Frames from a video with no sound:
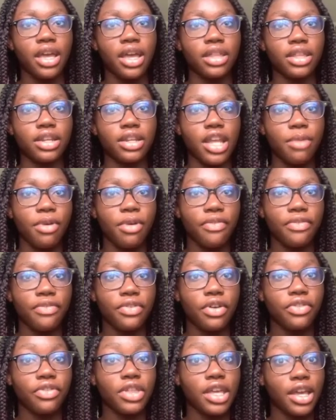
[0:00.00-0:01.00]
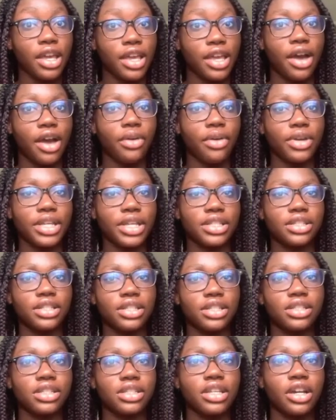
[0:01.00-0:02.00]
The name of, of the account is
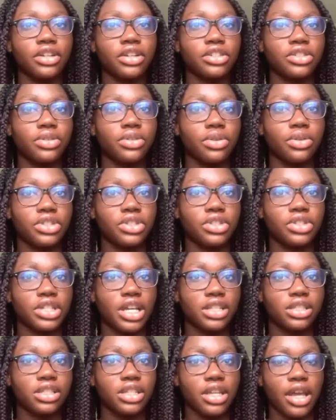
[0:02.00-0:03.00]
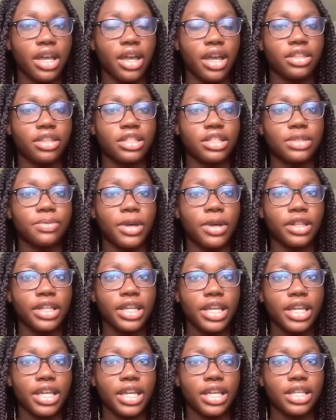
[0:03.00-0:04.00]
Cincy underscore GSDA. The spelling
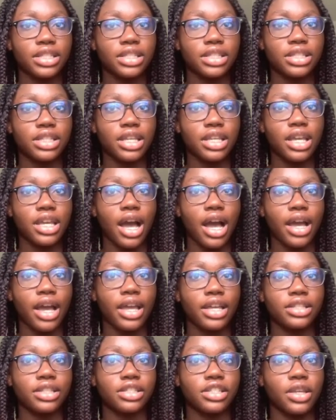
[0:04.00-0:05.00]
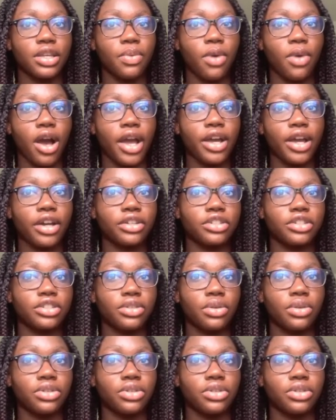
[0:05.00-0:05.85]
is C I N C Y underscore